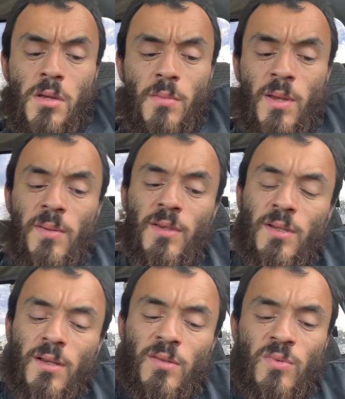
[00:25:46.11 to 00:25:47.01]
Maybe he's
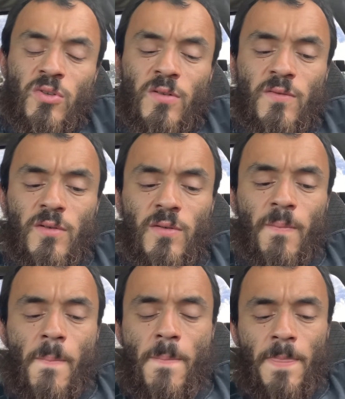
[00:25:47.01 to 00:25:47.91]
like some sort of a
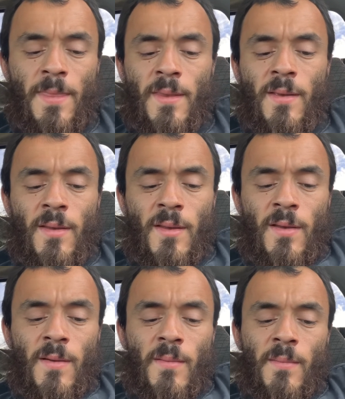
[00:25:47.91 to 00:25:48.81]

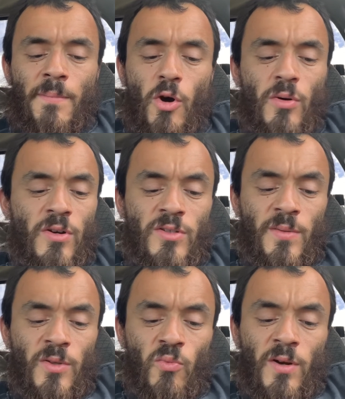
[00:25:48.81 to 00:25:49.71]
poet or
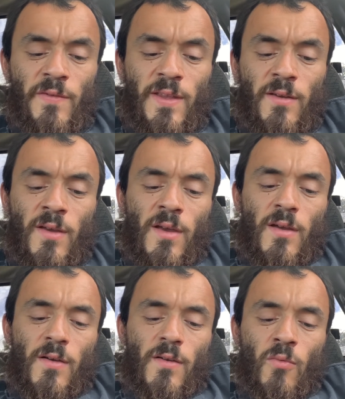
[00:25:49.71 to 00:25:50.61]
something. One of the,
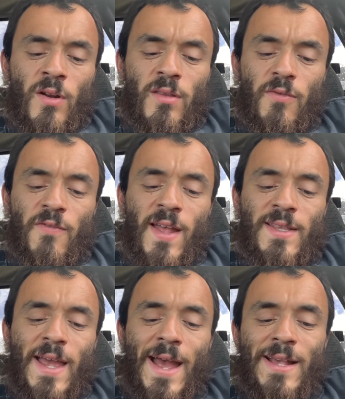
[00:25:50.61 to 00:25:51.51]
one of the
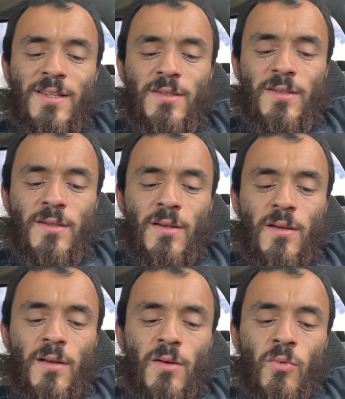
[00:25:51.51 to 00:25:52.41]
phantas,
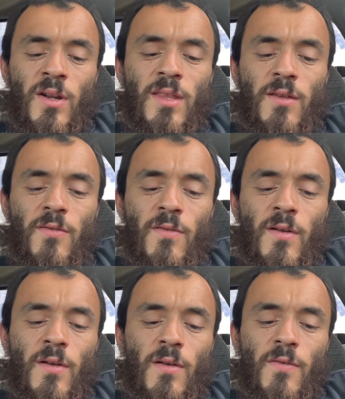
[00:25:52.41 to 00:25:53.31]
one of the
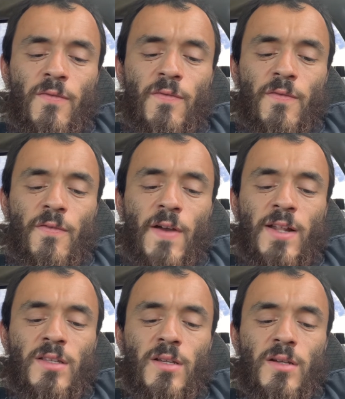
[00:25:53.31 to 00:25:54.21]

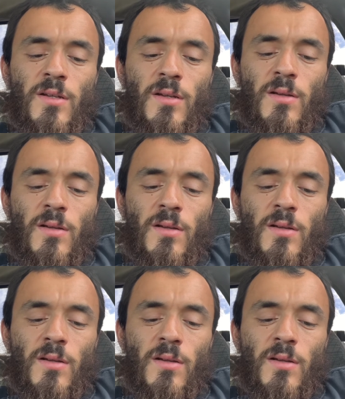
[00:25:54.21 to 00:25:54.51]
Fanta,